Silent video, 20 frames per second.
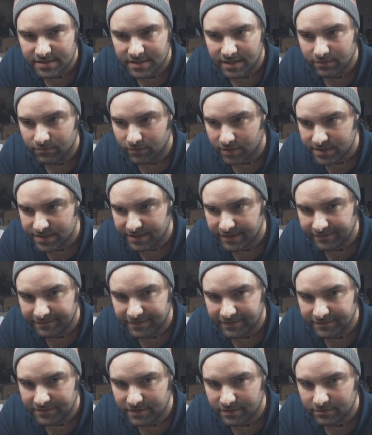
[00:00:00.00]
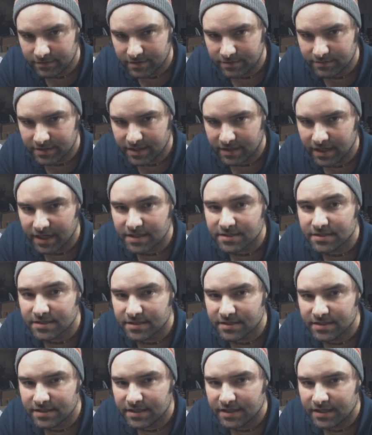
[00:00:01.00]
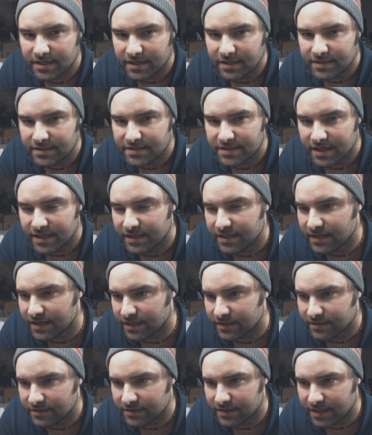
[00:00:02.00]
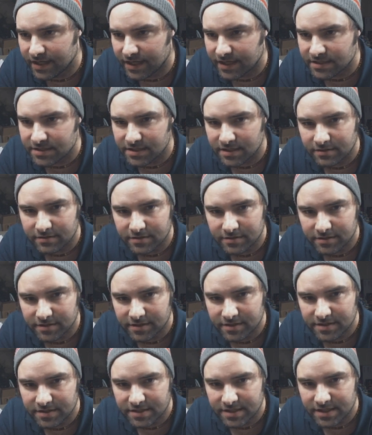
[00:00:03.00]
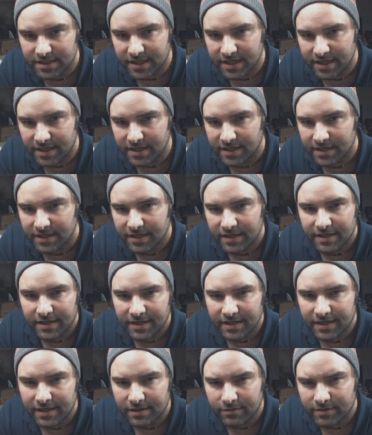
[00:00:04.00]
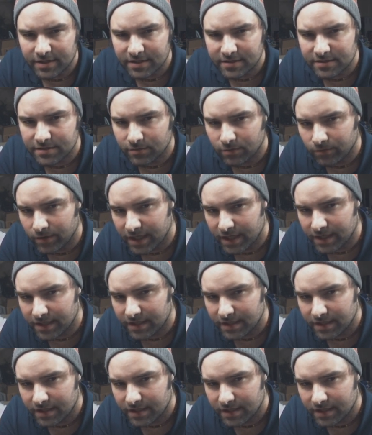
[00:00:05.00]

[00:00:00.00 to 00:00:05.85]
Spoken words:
I was at 51, but I actually did a $10 cash out earlier today, and I wanted to wait